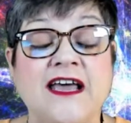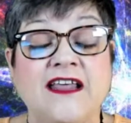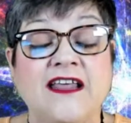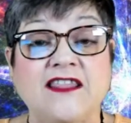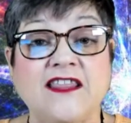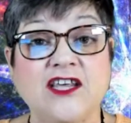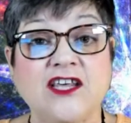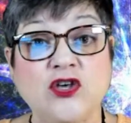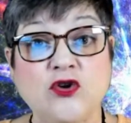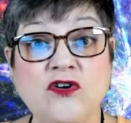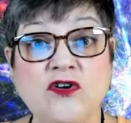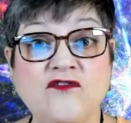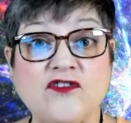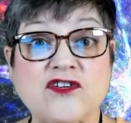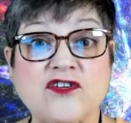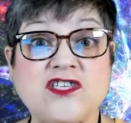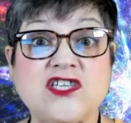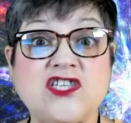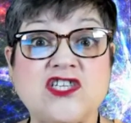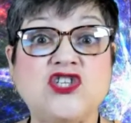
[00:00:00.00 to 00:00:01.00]
the
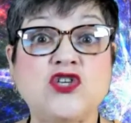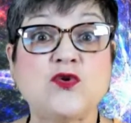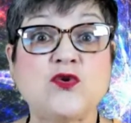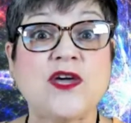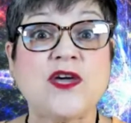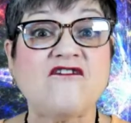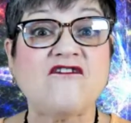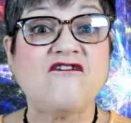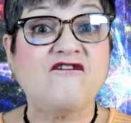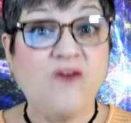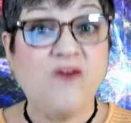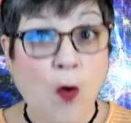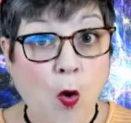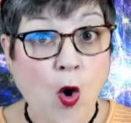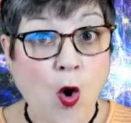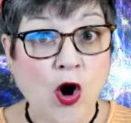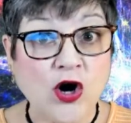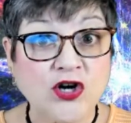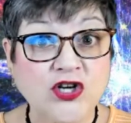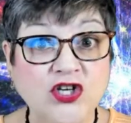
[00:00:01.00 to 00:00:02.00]
universe is doing
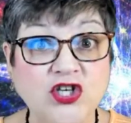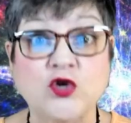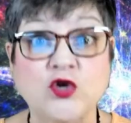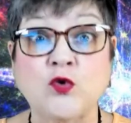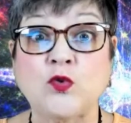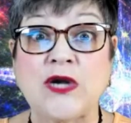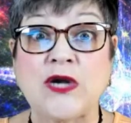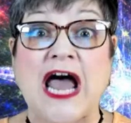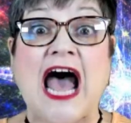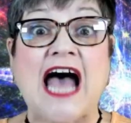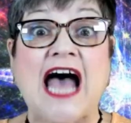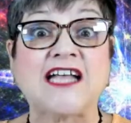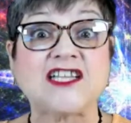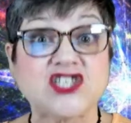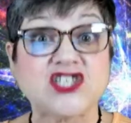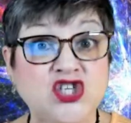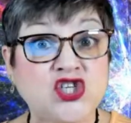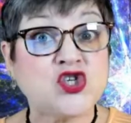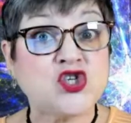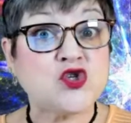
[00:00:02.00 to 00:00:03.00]
for you, not
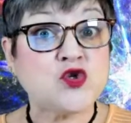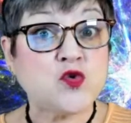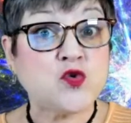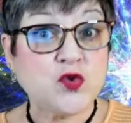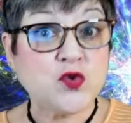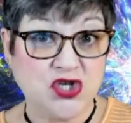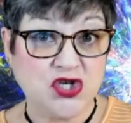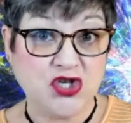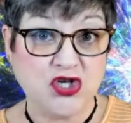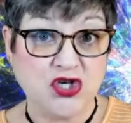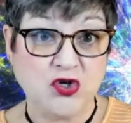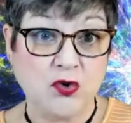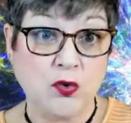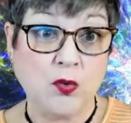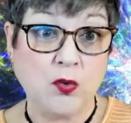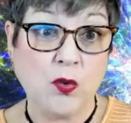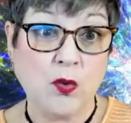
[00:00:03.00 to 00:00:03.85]
to you.